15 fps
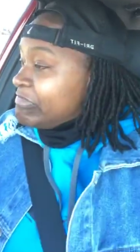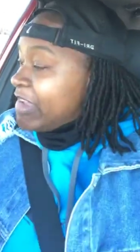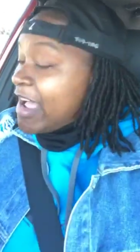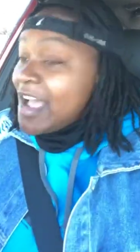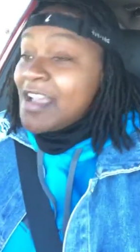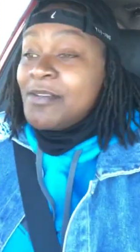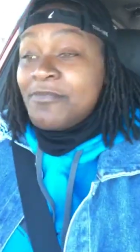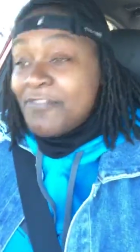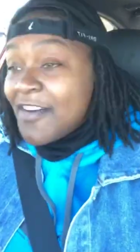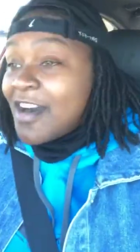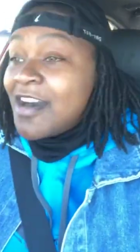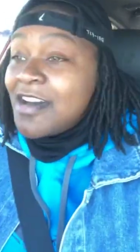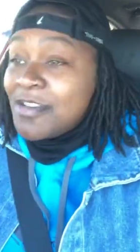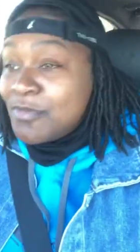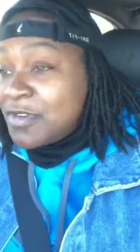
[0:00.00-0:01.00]
I am
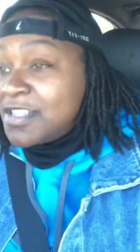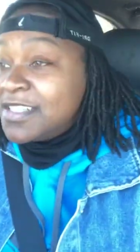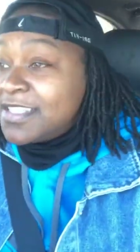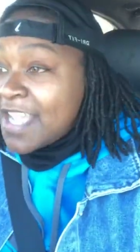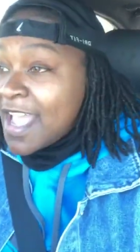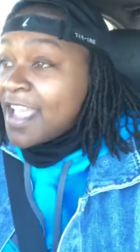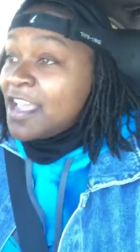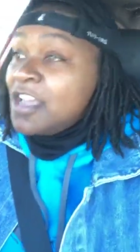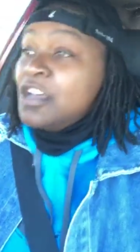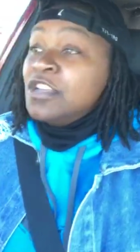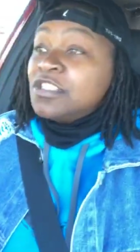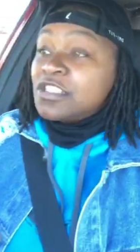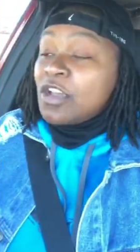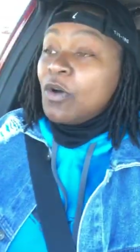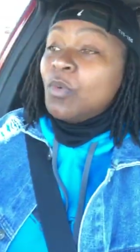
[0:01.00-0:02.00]
fine with that.
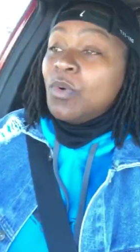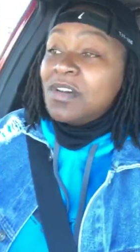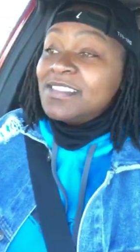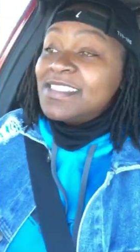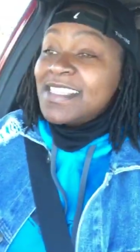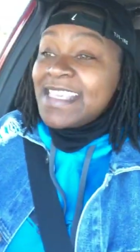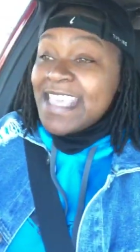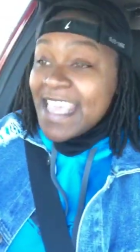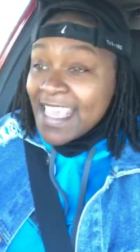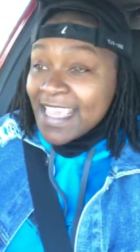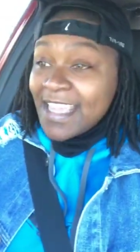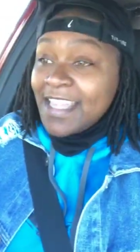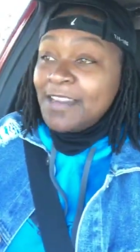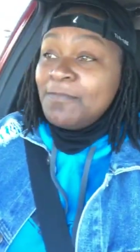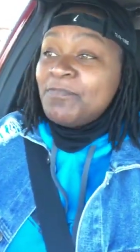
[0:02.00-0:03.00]
So once
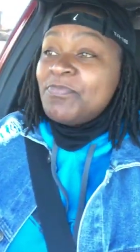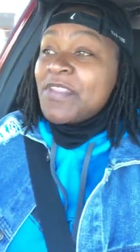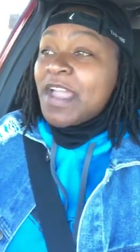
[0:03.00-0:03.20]
again,